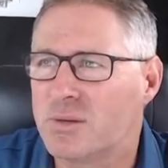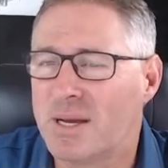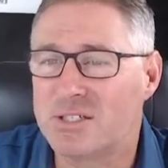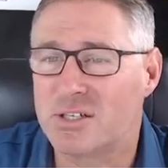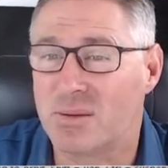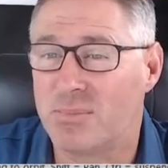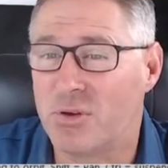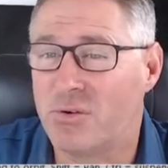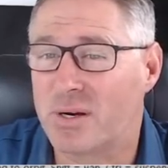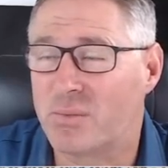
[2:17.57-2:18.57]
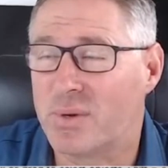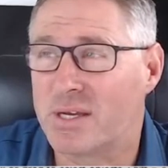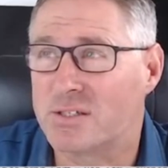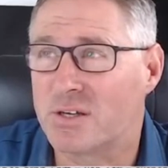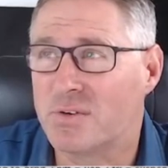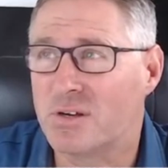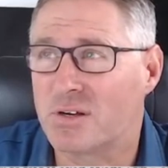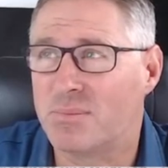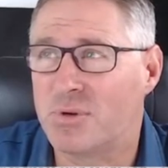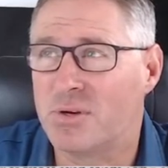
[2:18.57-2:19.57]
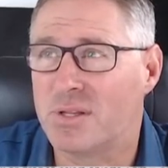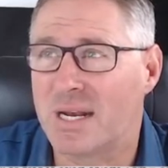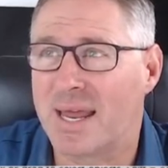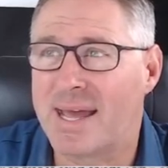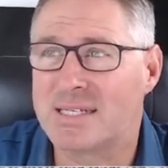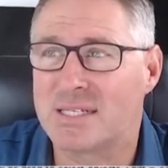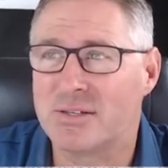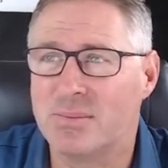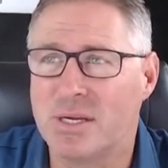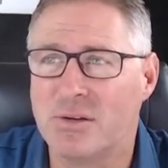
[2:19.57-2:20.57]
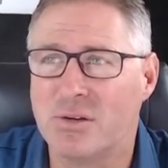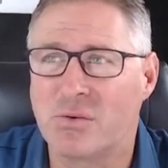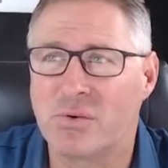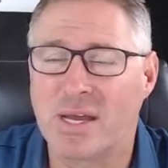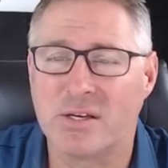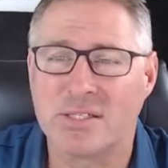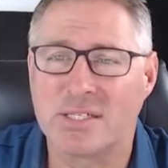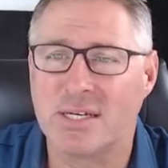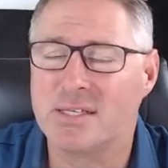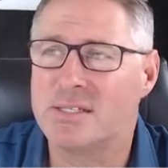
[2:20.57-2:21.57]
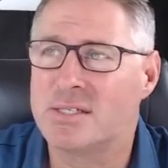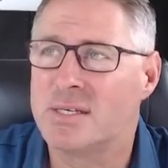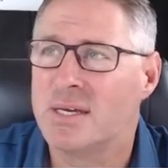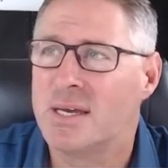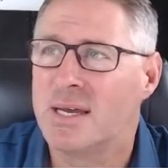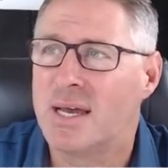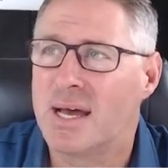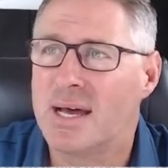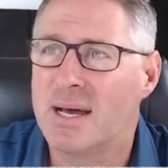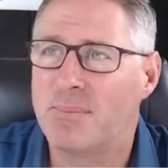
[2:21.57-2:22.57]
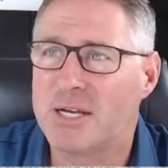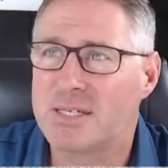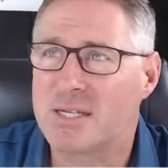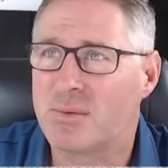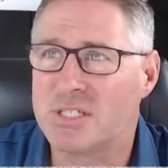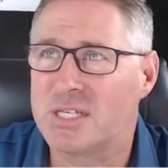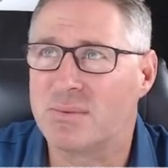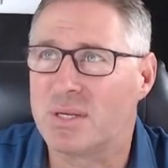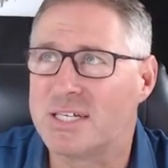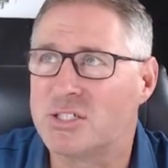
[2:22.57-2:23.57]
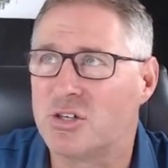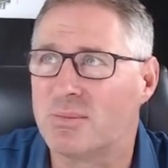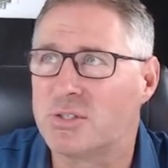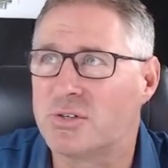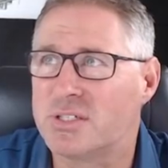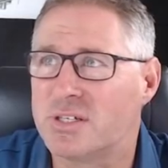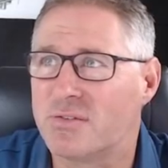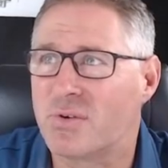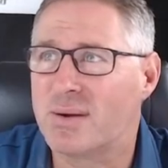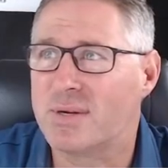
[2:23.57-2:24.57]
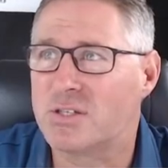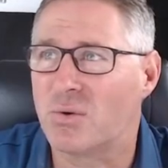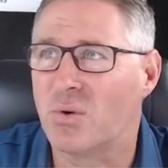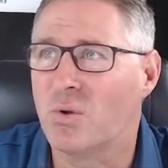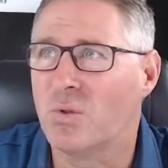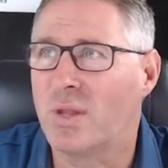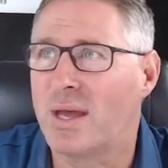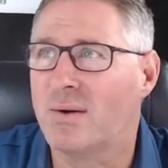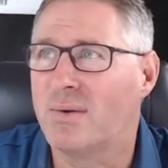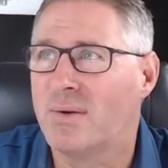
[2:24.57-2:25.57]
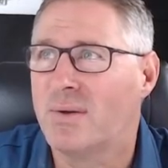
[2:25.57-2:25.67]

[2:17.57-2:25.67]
makes your computer run quicker. So if you've got a computer that lags a little bit and you create your scenes, basically we're dealing with less geometry. So if Grant went to all now,